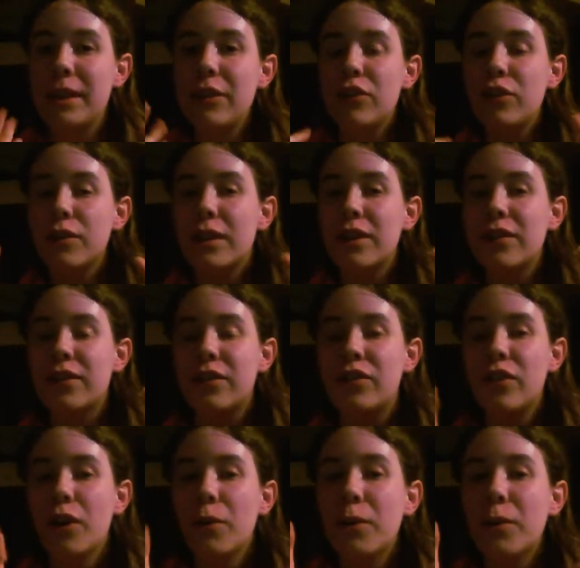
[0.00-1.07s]
These two are
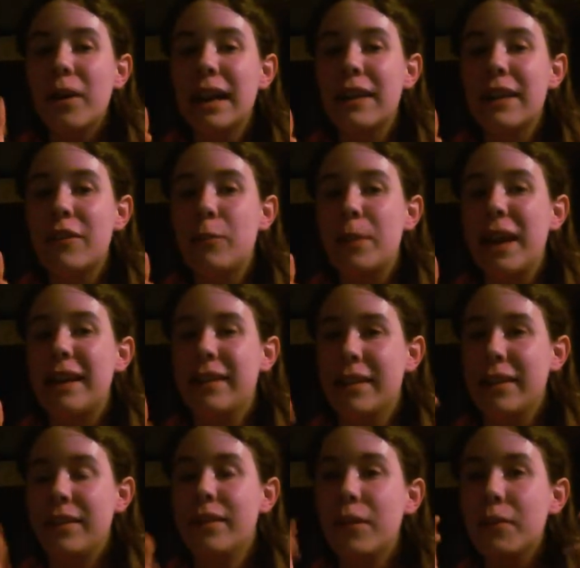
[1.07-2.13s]
just so
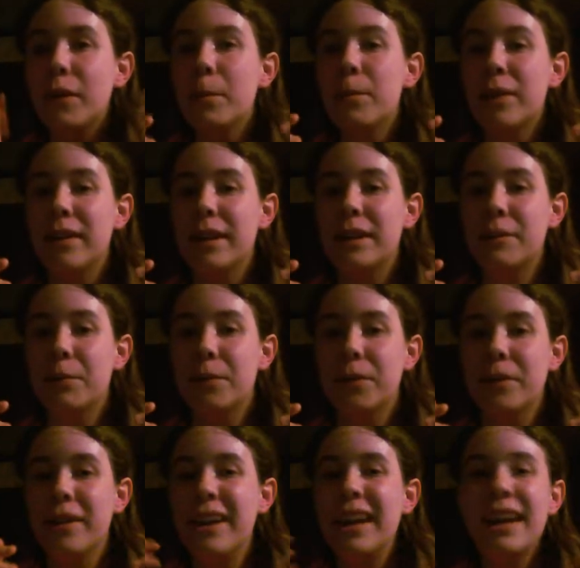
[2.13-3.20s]
unexpected and so
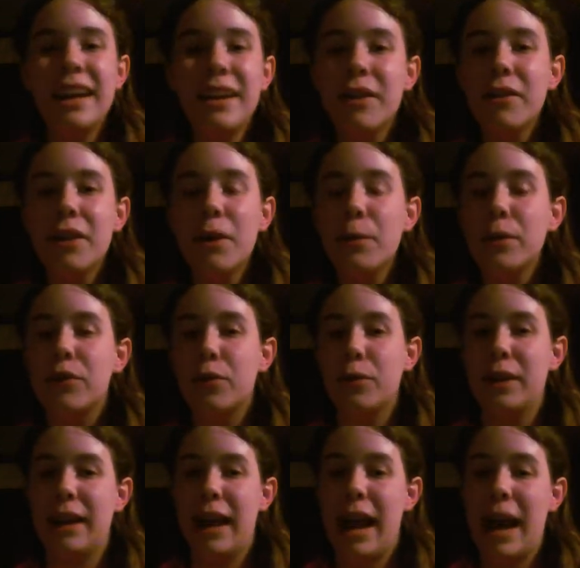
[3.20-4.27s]
unpredictable, you don't know what's
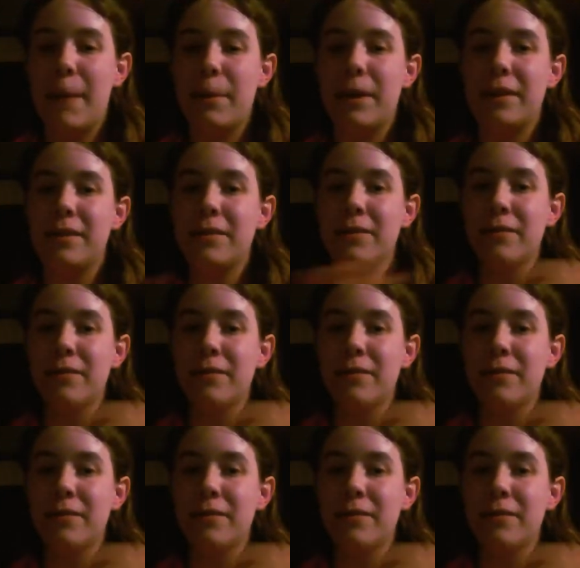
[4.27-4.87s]
going to happen.